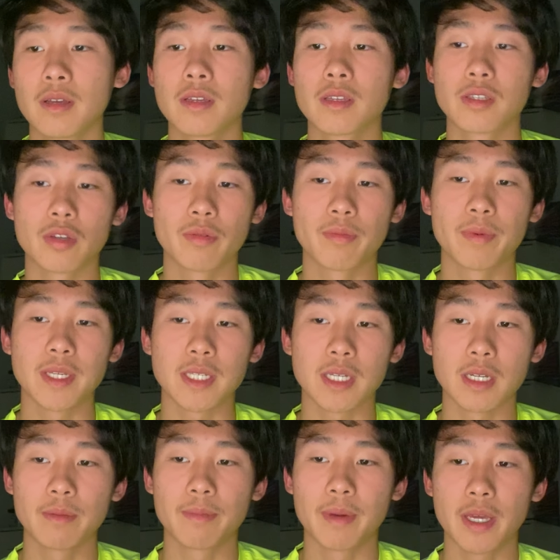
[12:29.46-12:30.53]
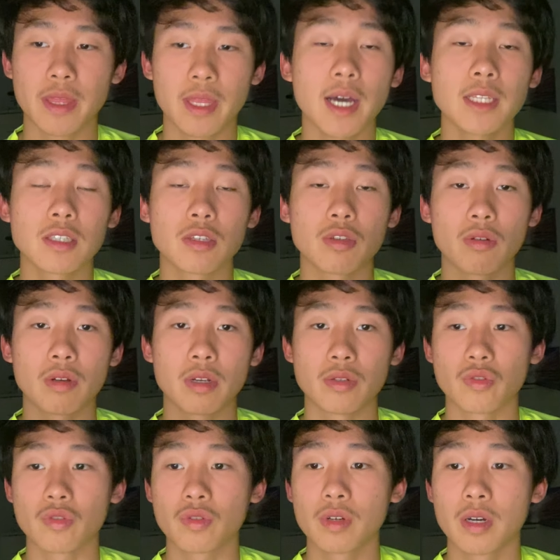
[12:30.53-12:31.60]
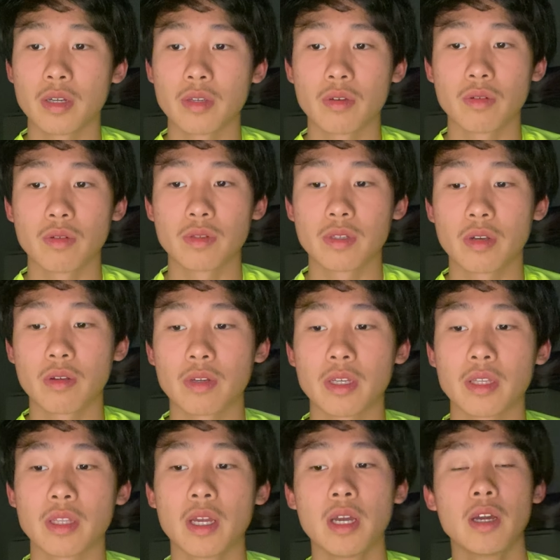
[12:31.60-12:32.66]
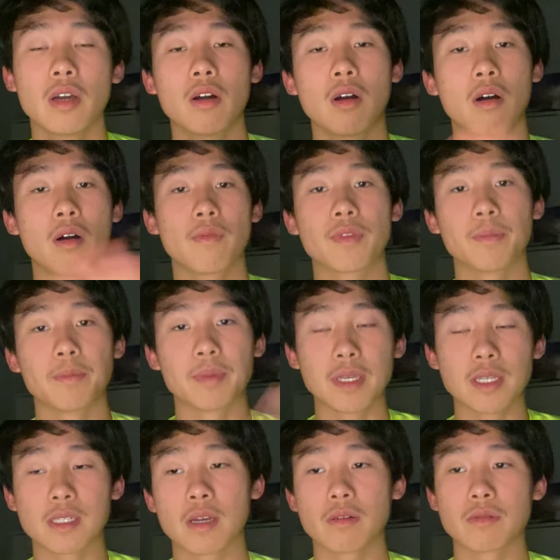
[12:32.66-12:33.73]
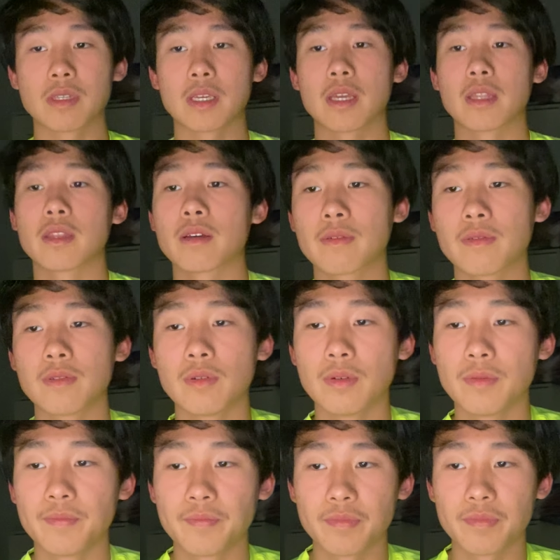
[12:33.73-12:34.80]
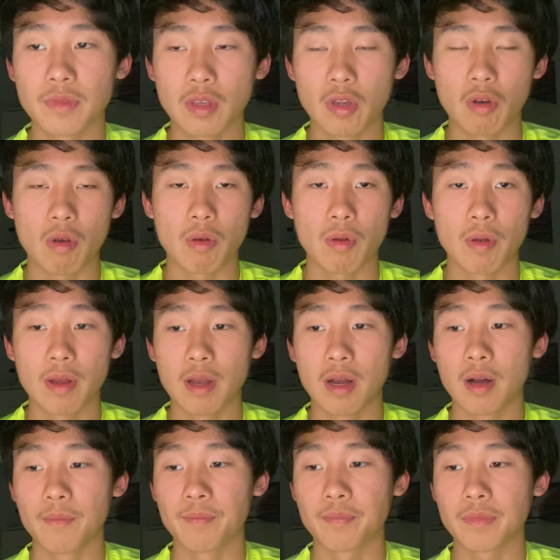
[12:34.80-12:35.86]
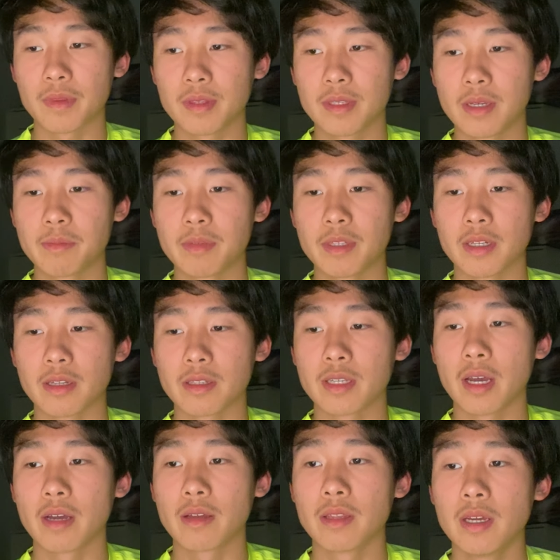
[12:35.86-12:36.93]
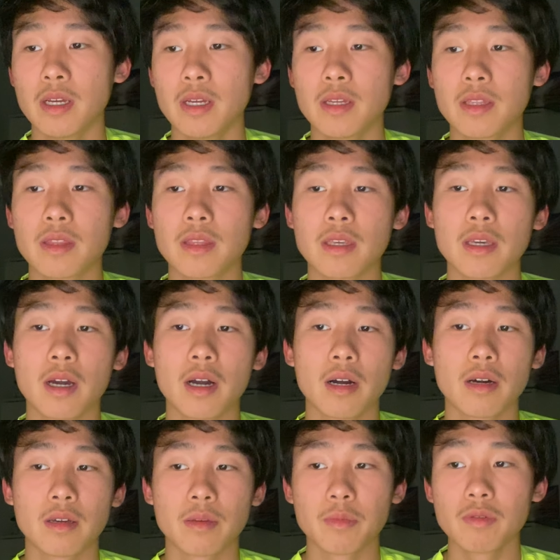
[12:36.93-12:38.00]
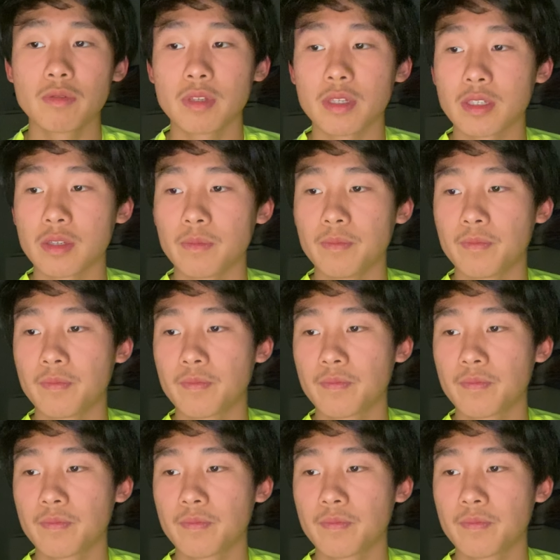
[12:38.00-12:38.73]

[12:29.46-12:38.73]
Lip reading: So basically, by that you're turning off the B cells, and therefore you're dampening down the immune system.